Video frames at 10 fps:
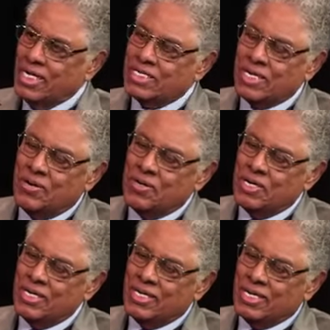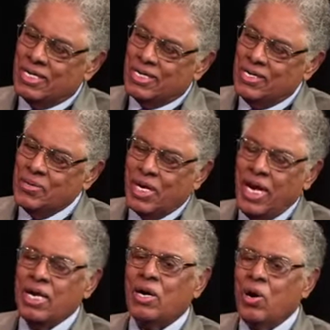And so you
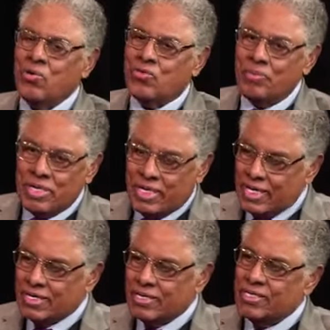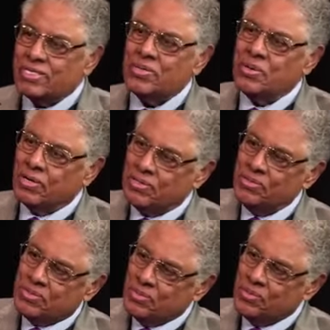can't go from intentions
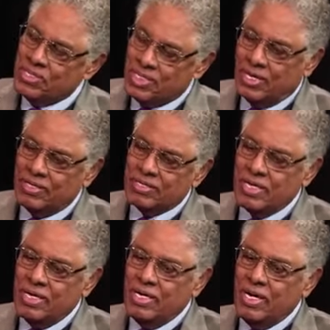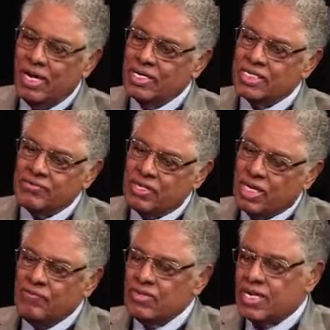to results. And as if to
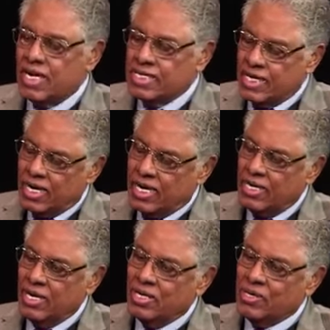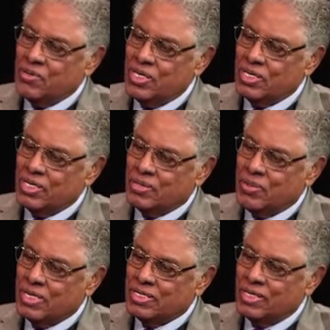emphasize that, I later go into the
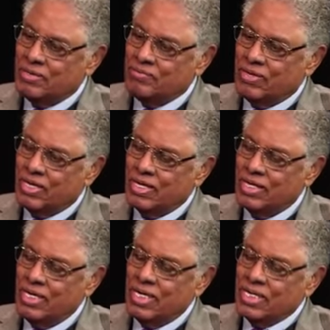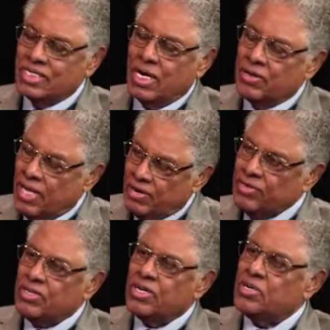question of South
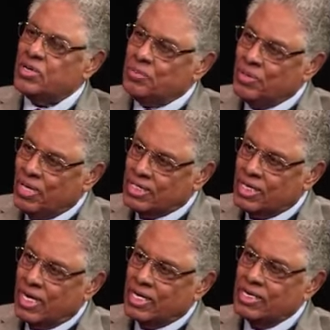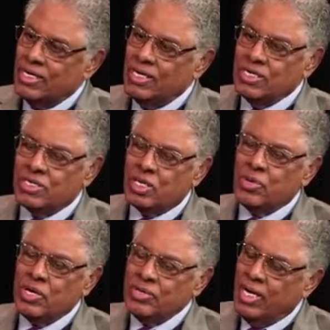Africa under apartheid, so that
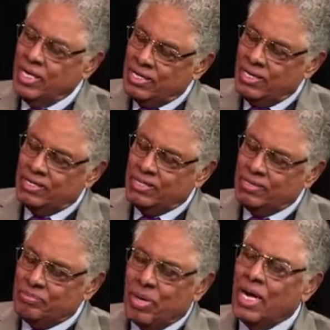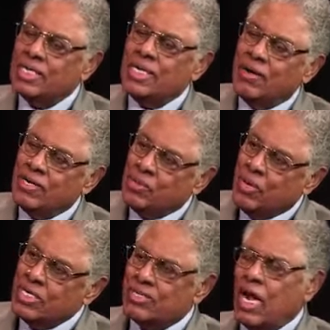we don't get it and bogged down in the
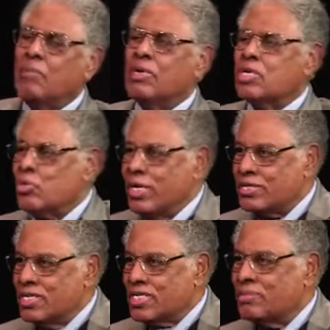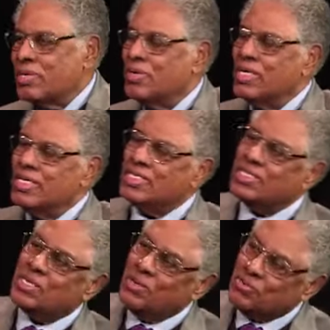question of how much racism there is
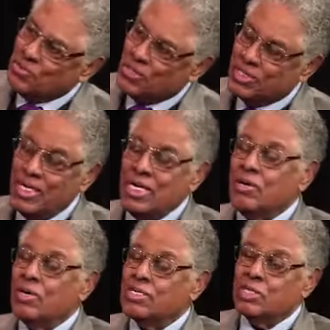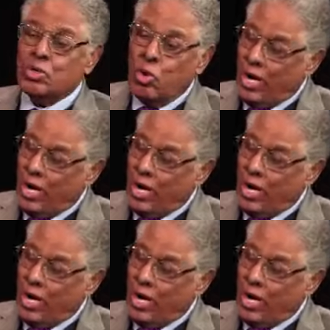and so forth, because it's